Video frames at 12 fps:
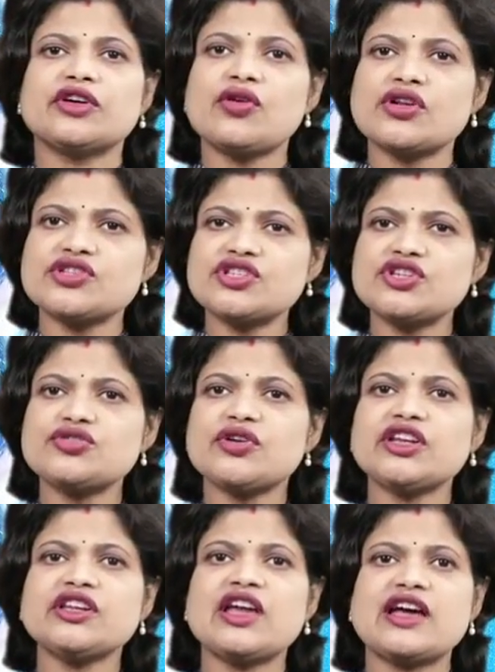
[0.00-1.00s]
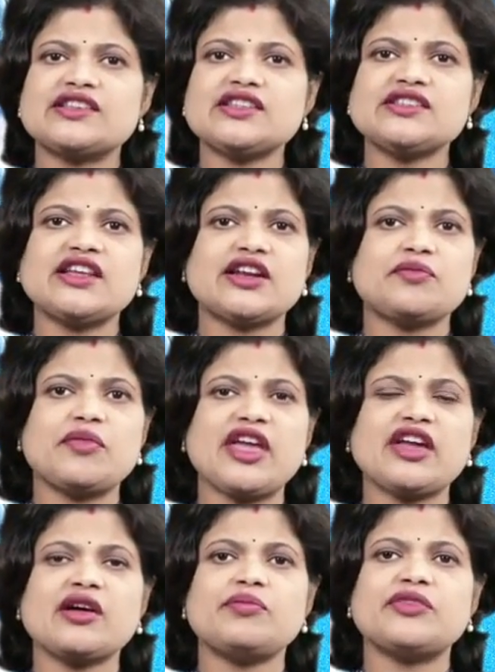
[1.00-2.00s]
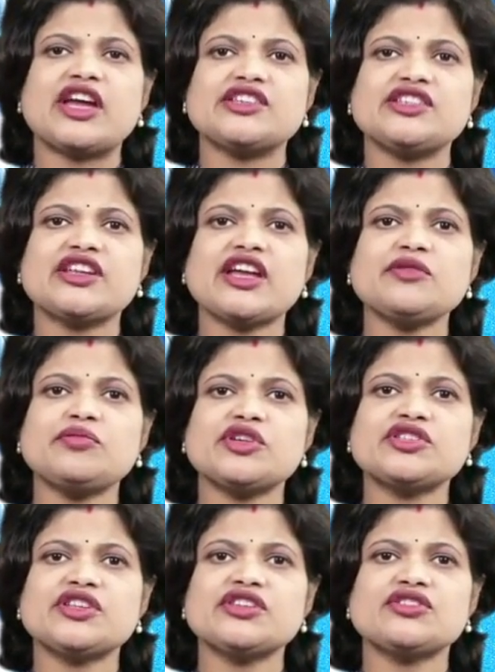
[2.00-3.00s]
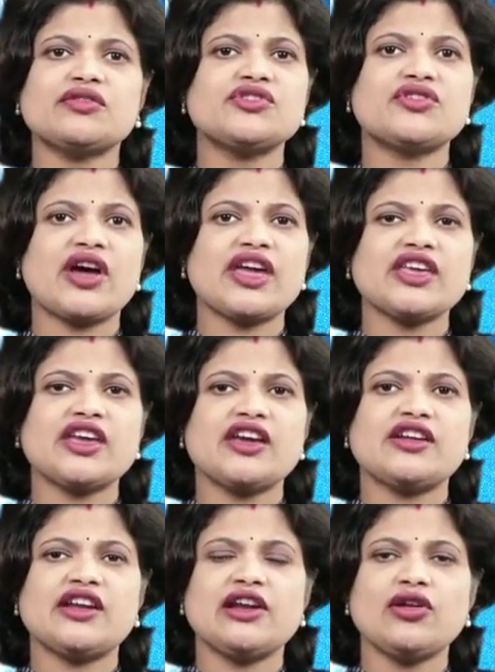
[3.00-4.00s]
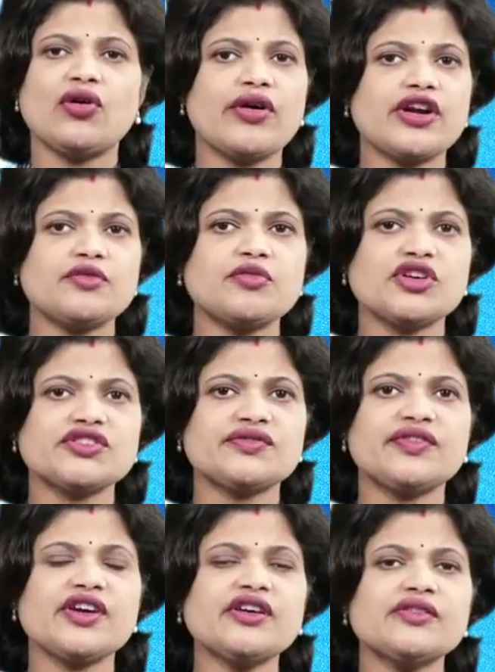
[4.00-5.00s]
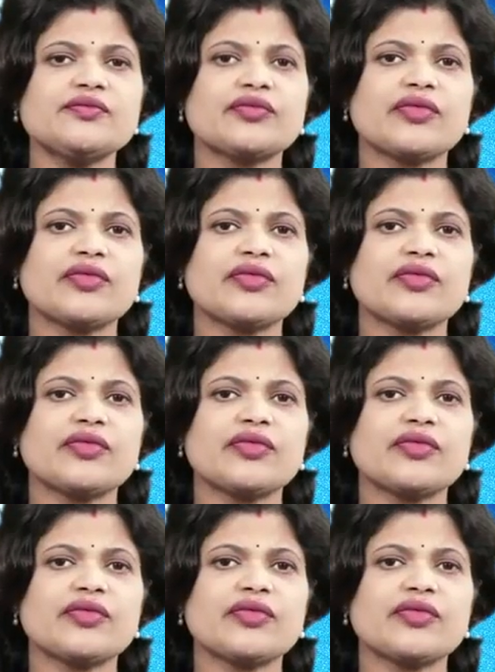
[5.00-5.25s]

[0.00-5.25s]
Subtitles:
constituent gases that make up 99% of dry air in lower atmosphere.